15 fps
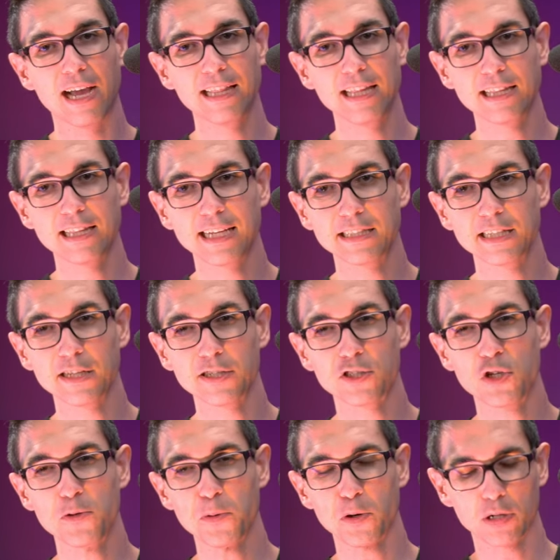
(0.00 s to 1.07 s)
I think that's
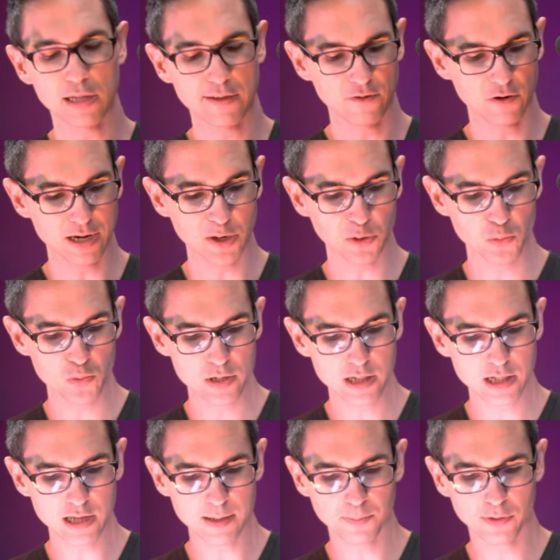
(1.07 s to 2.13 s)
super clever and I
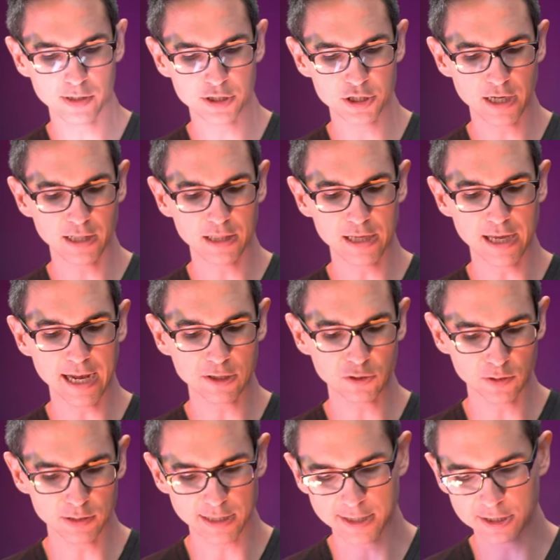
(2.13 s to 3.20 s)
really appreciate the
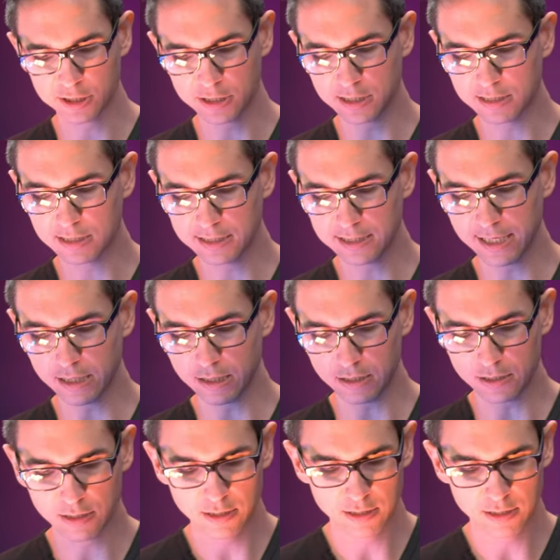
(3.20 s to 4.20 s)
extra attention to detail.